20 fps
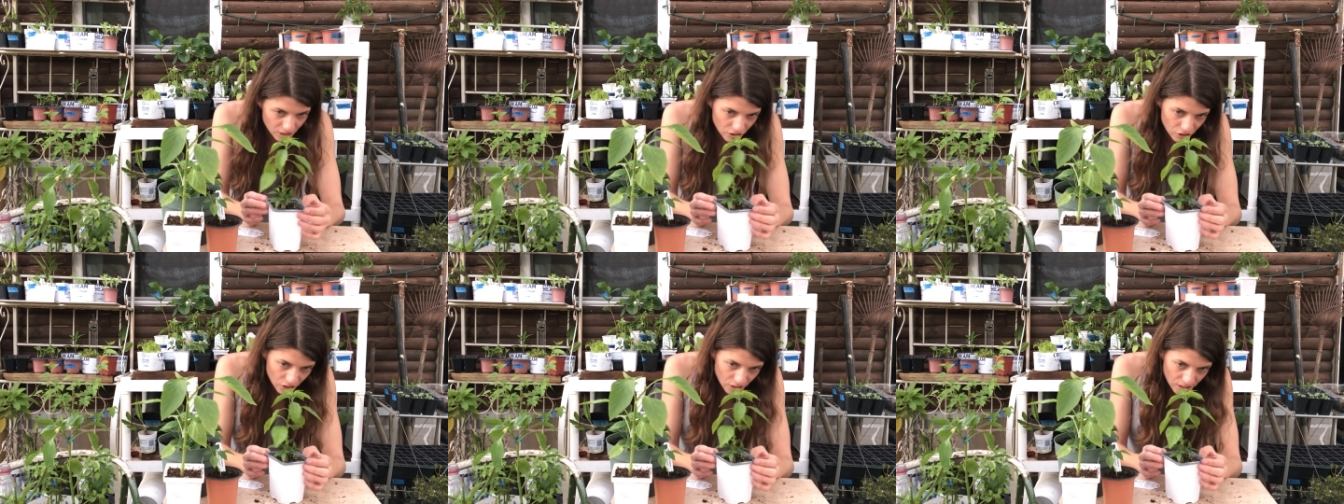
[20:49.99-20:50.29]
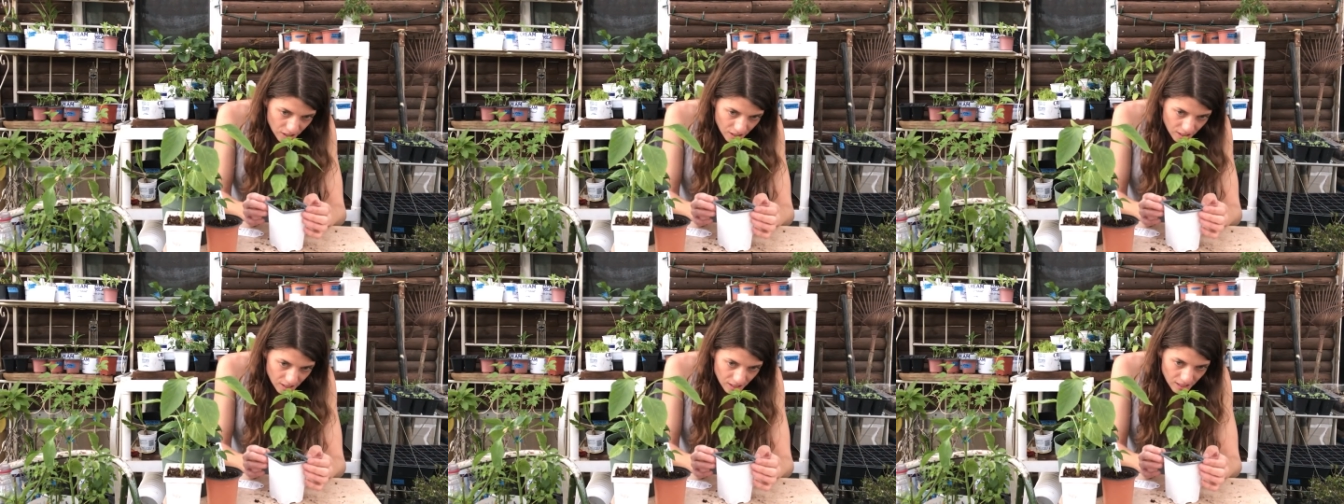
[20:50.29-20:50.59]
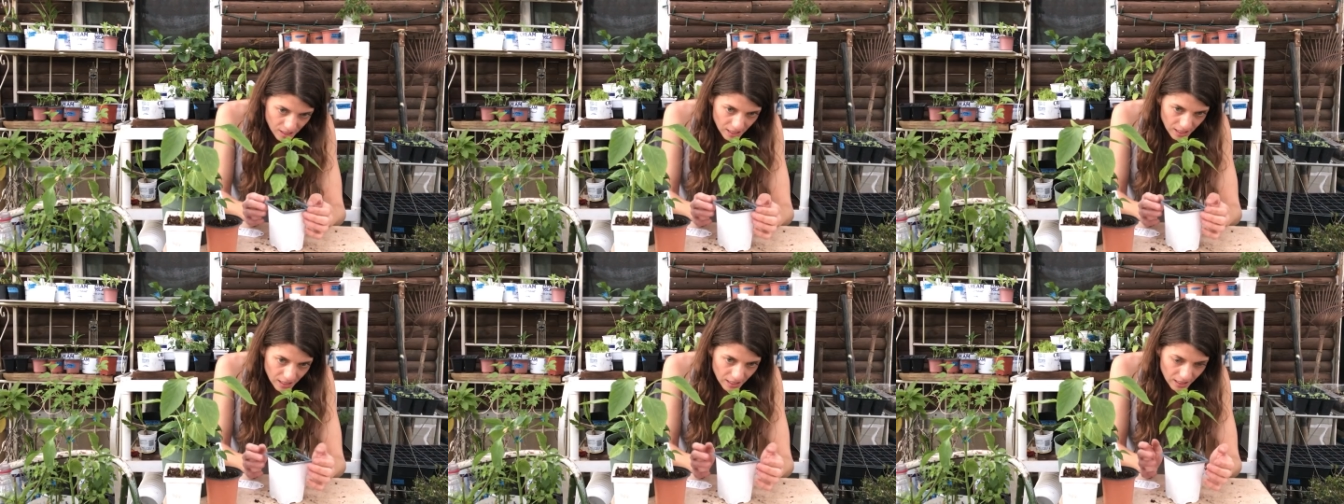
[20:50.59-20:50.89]
just to
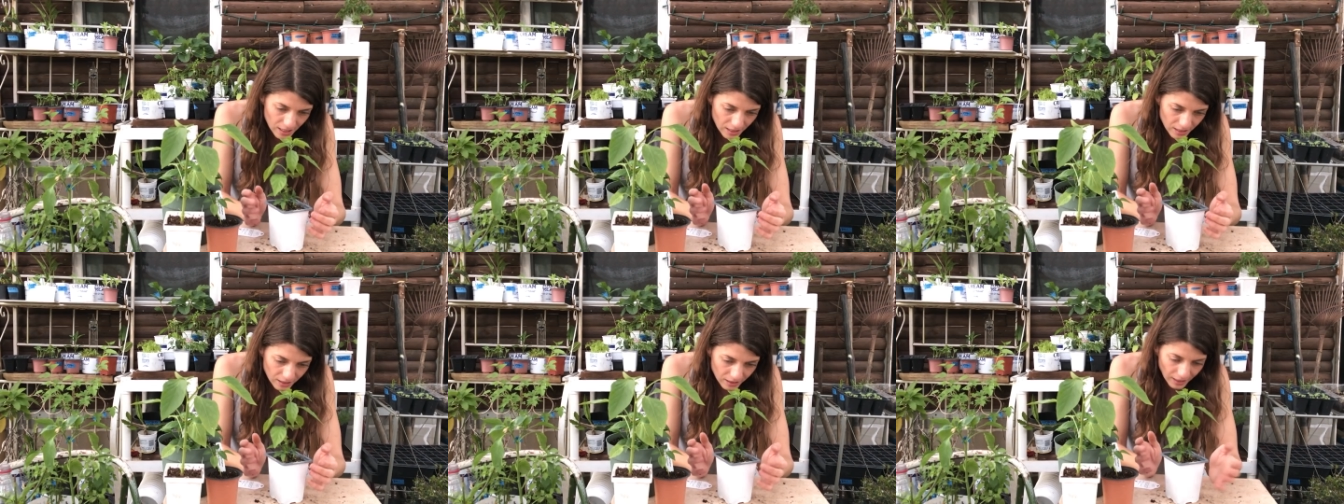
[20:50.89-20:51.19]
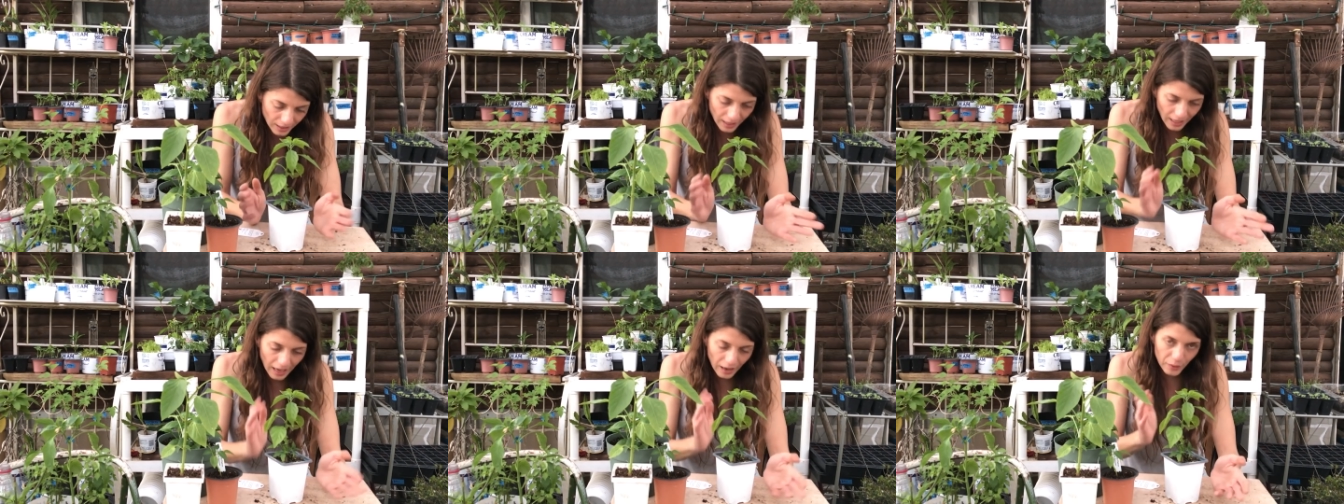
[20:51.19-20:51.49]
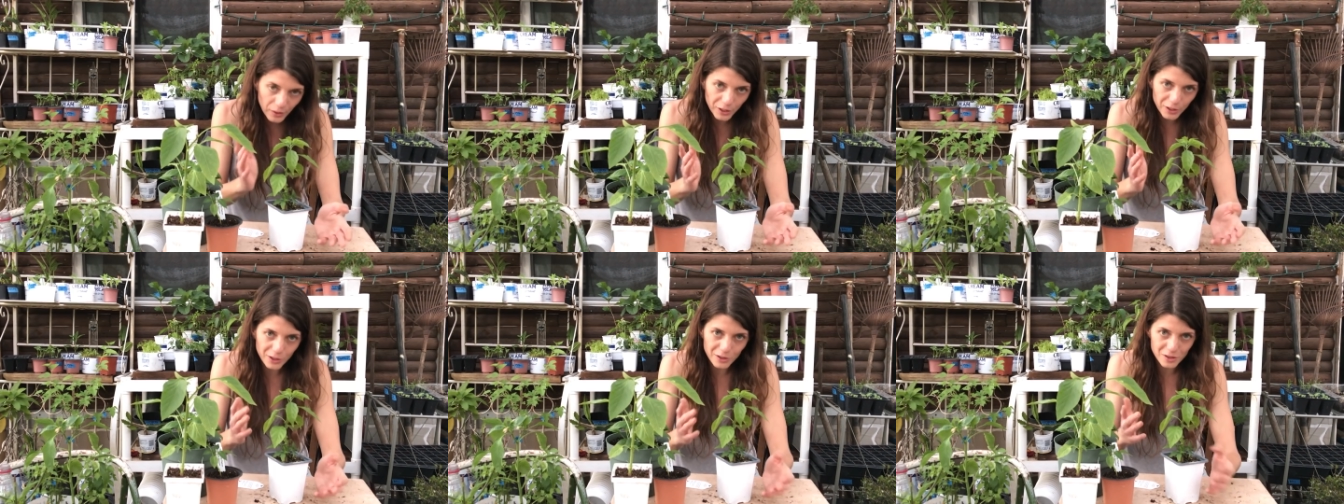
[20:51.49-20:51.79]
see like
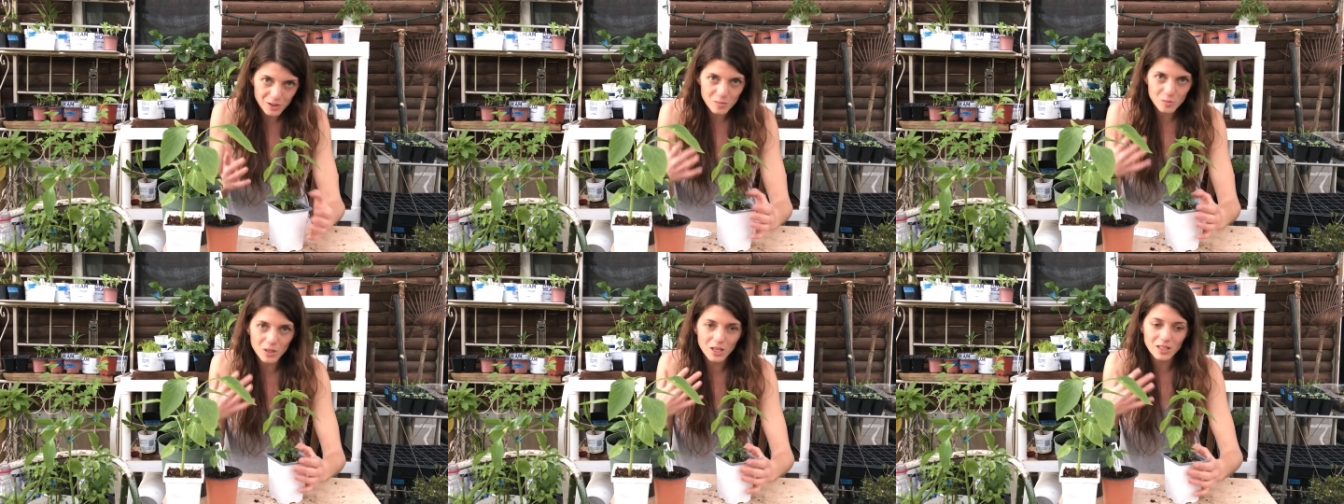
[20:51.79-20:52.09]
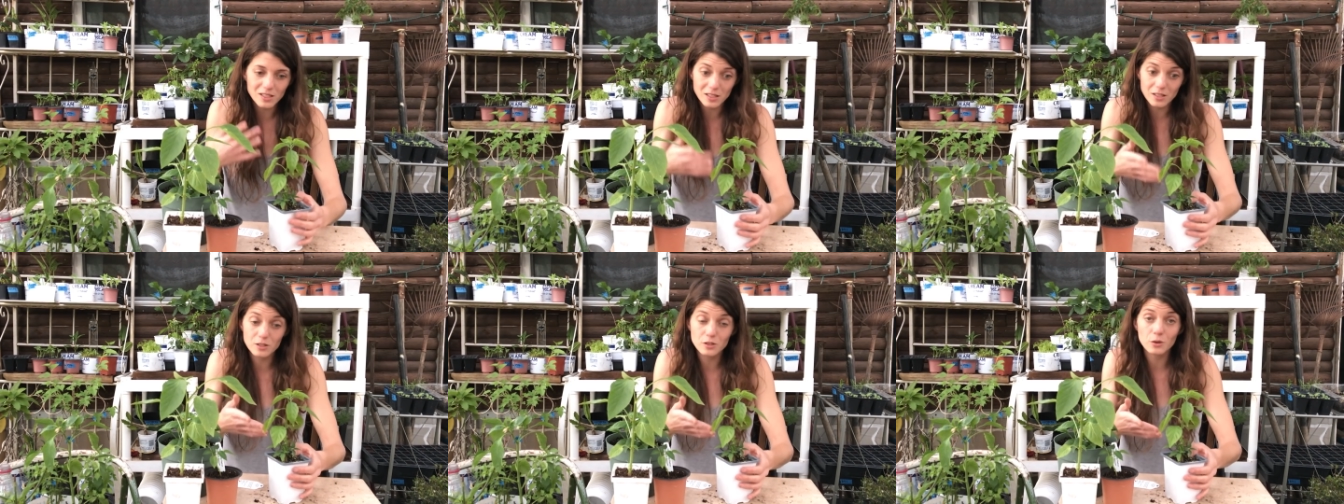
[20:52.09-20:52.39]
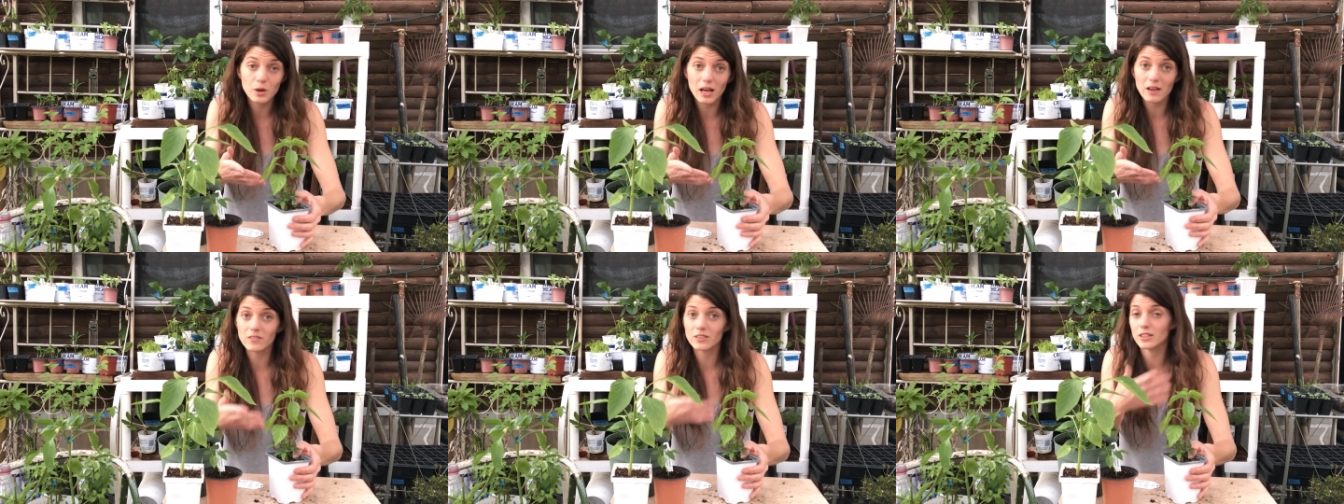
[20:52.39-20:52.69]
how it goes because I
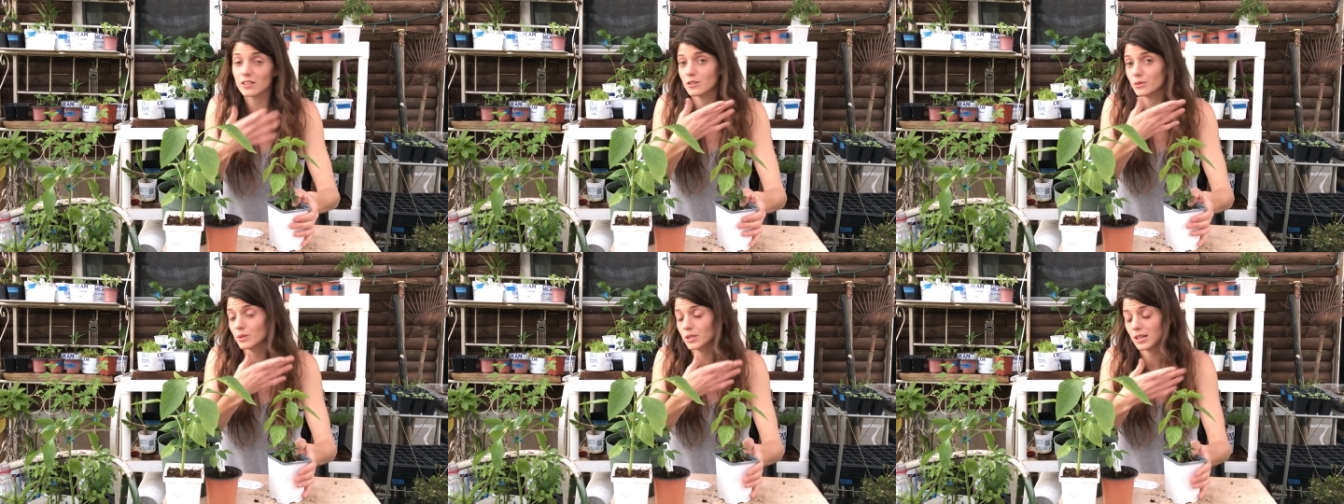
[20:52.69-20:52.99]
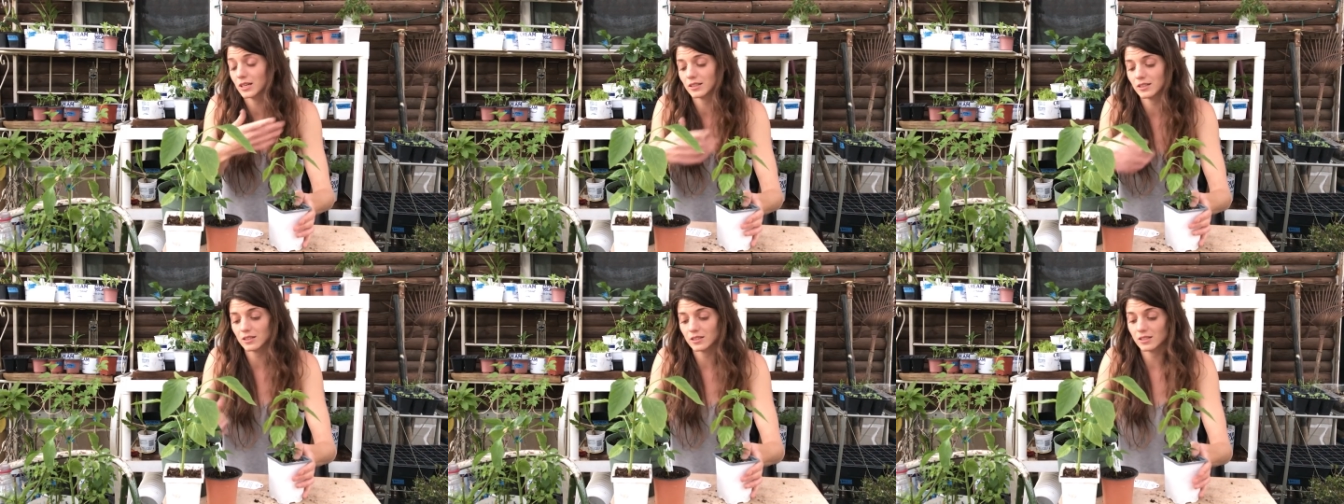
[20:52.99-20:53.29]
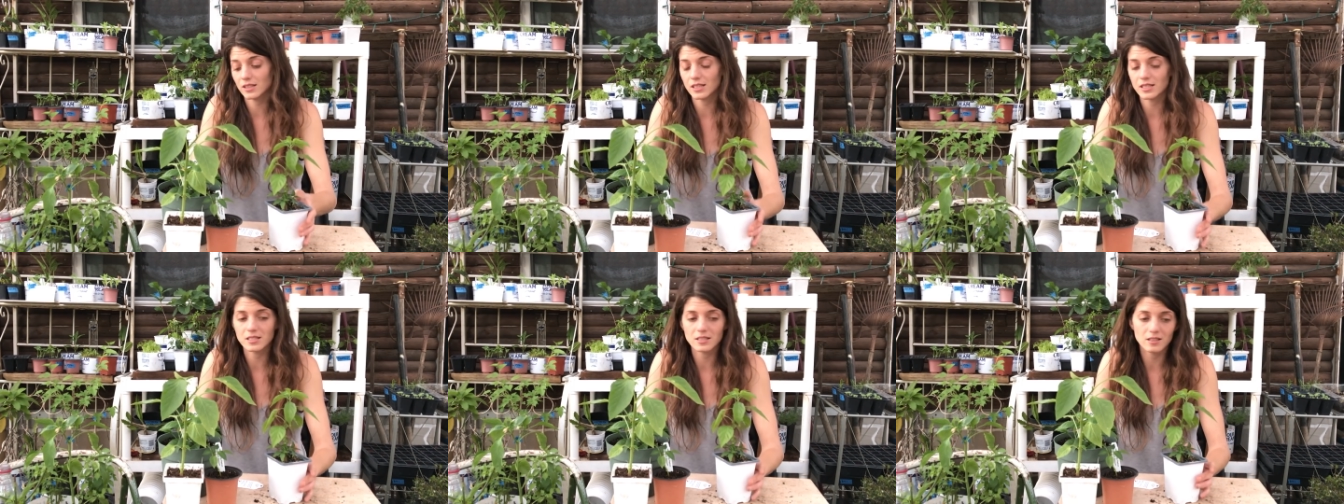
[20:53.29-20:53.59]
do have another one out there
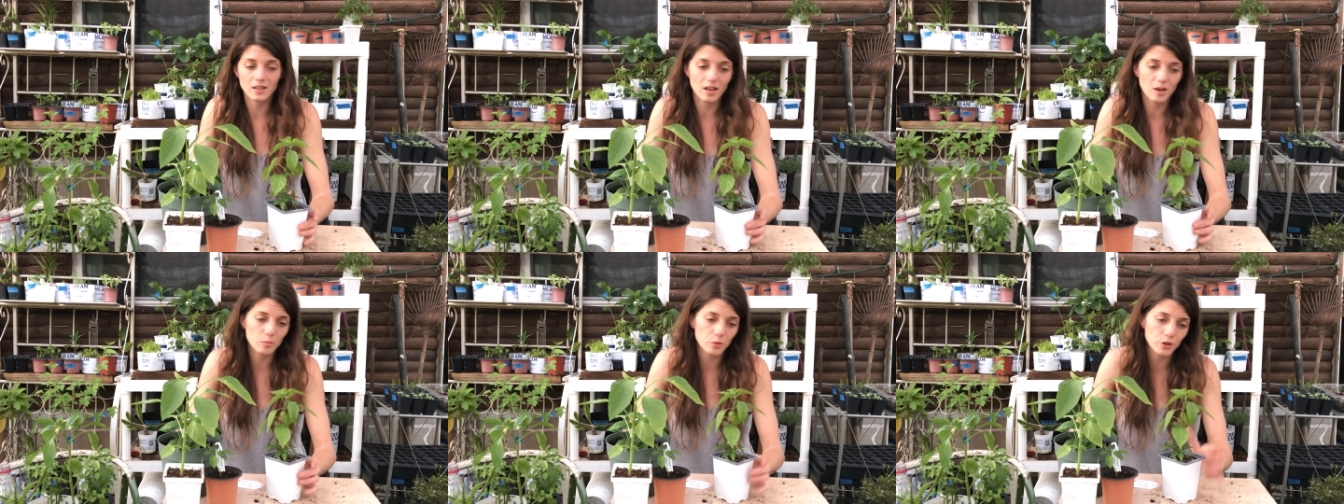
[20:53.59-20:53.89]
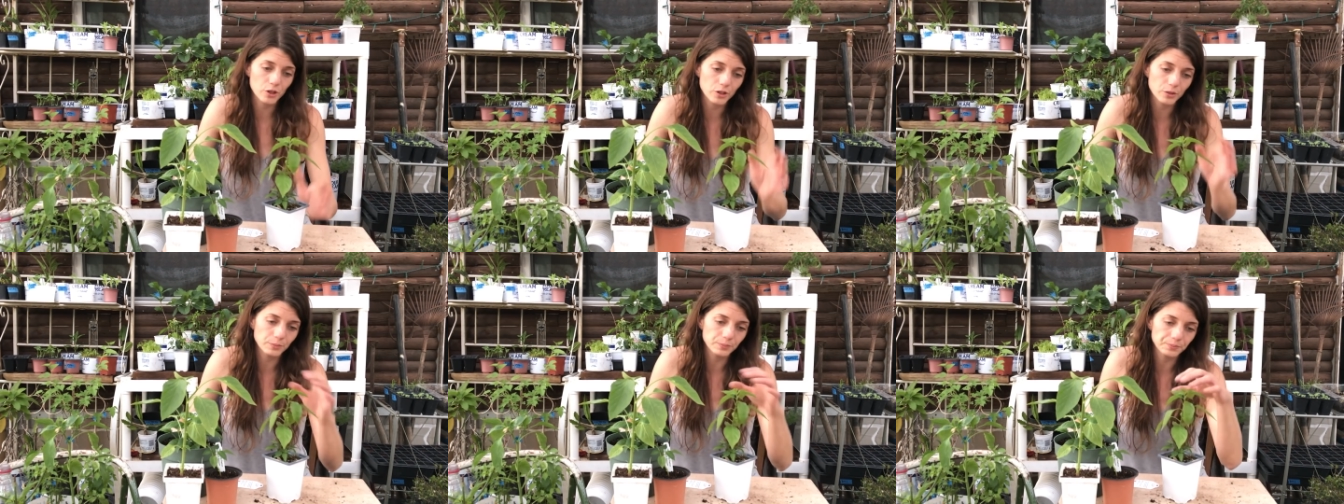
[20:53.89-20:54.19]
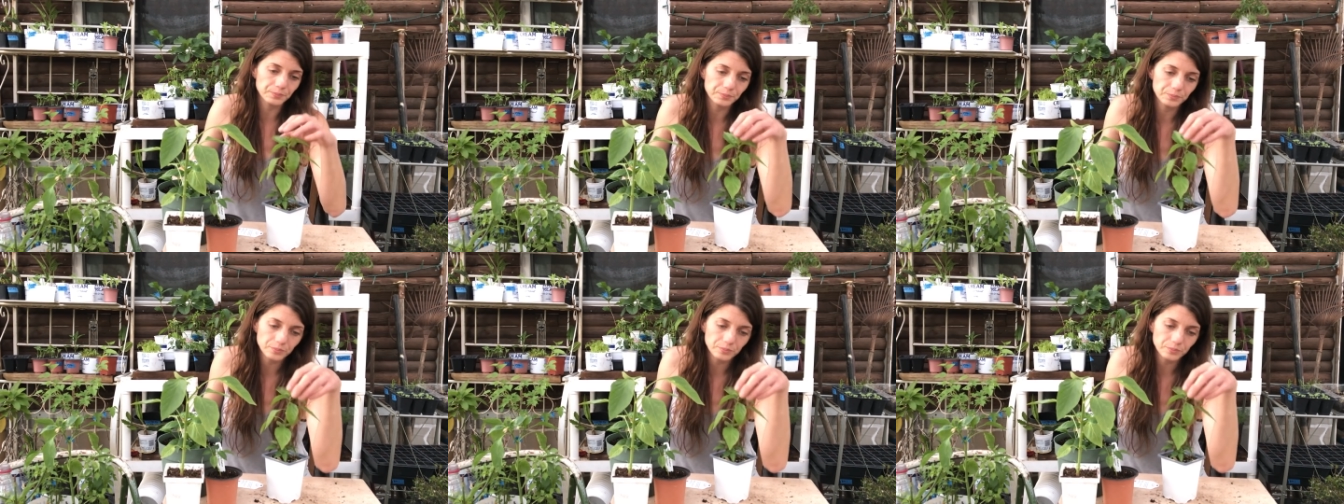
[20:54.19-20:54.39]
that I did not prune.